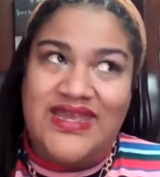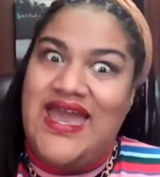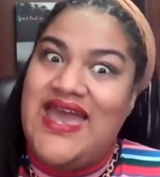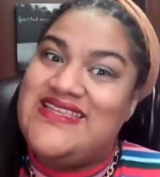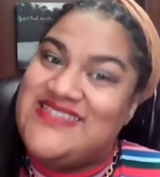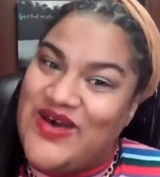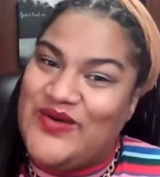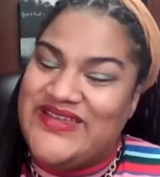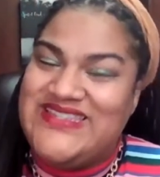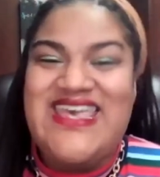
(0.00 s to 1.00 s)
As
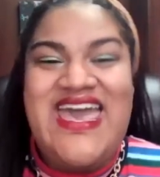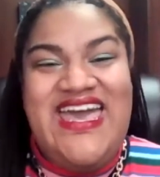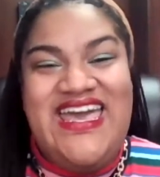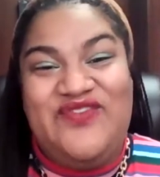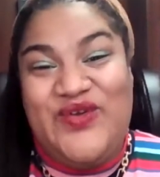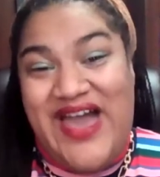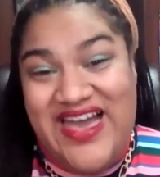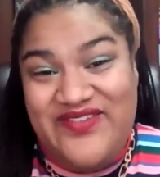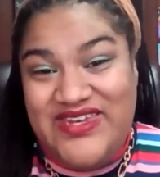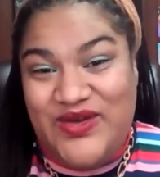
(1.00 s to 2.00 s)
always, if you
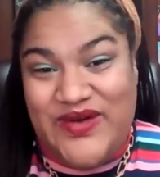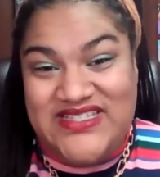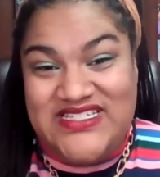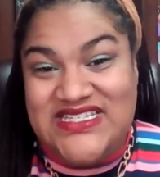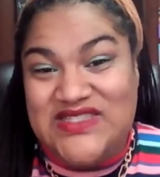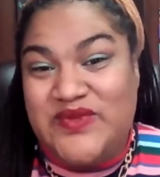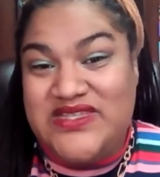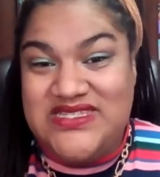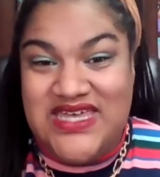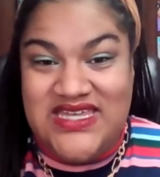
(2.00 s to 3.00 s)
have any questions,
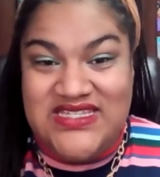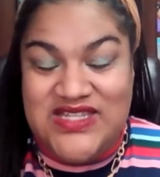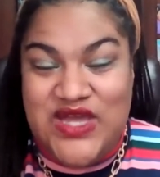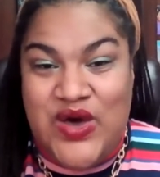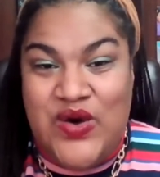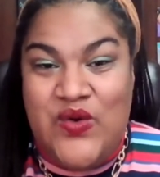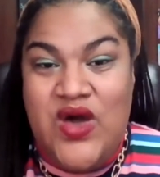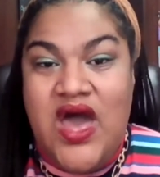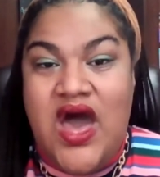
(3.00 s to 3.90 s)
please let us know.